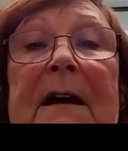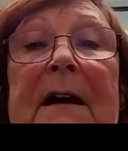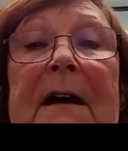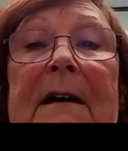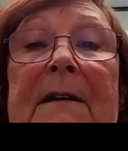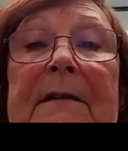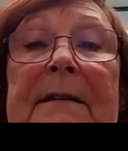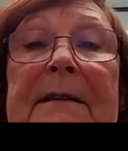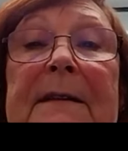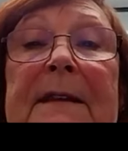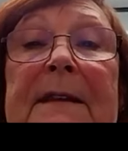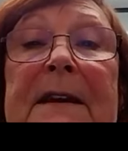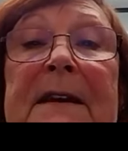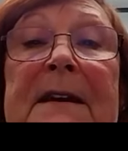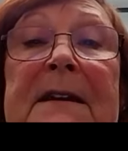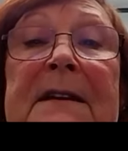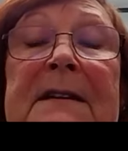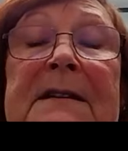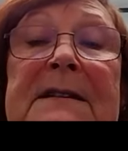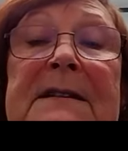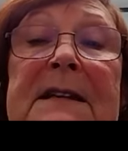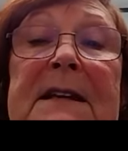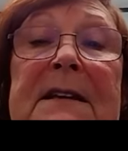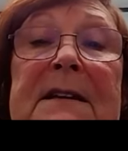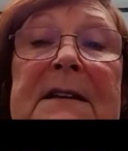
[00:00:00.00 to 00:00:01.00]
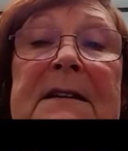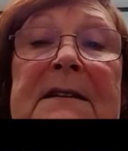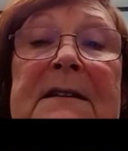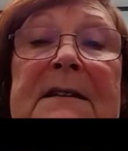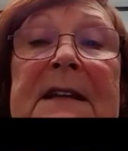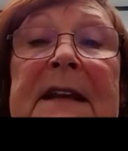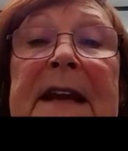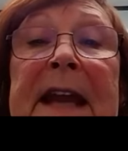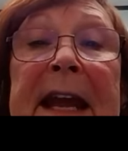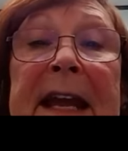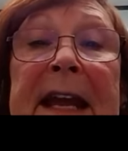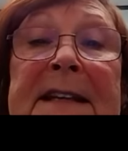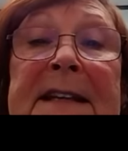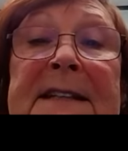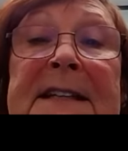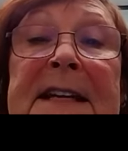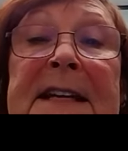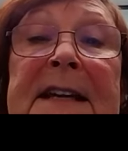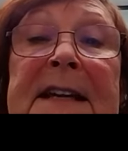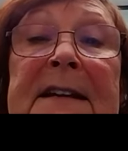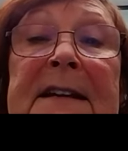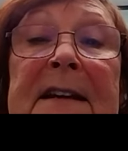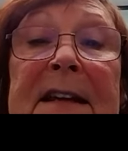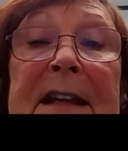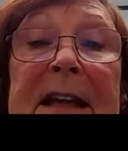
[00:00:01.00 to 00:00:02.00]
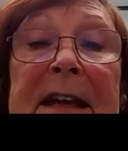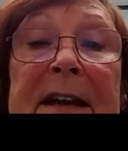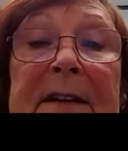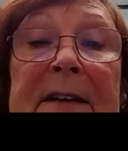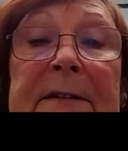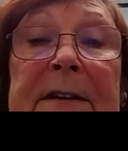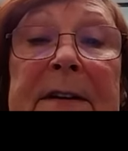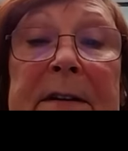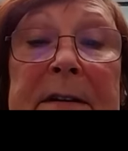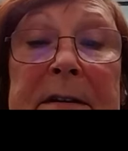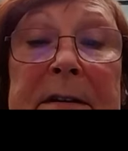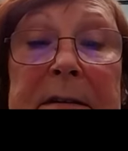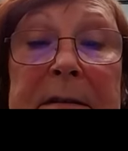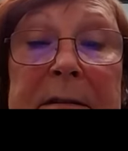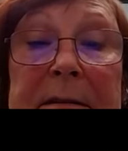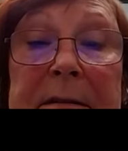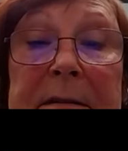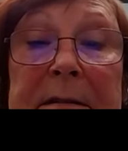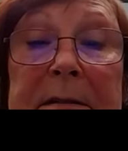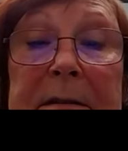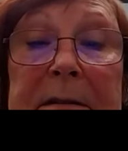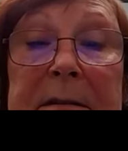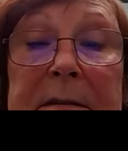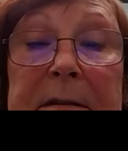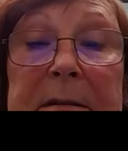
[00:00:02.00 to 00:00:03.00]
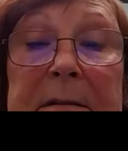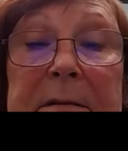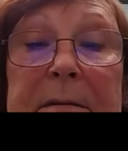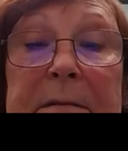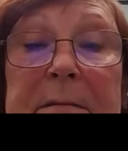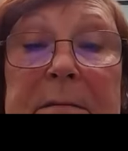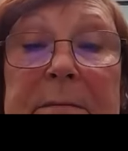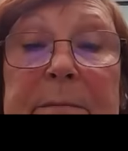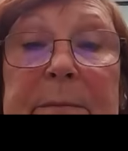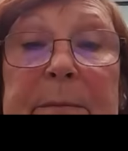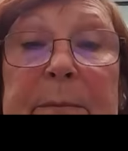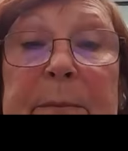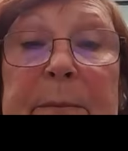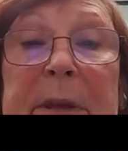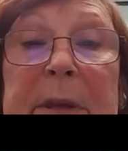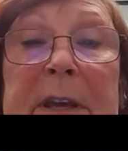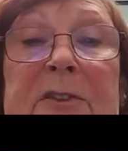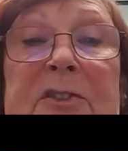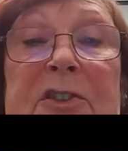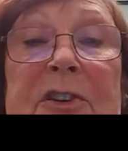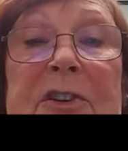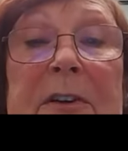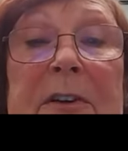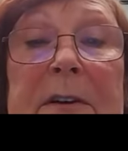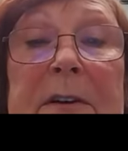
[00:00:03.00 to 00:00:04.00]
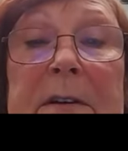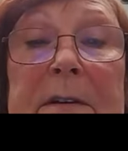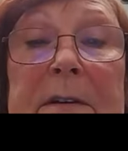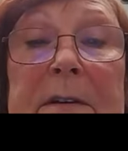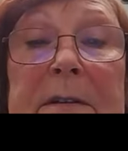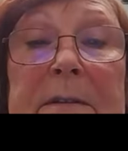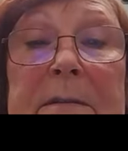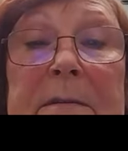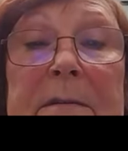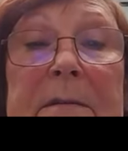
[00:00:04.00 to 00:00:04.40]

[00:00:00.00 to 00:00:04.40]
Uh, this is an 1811 picture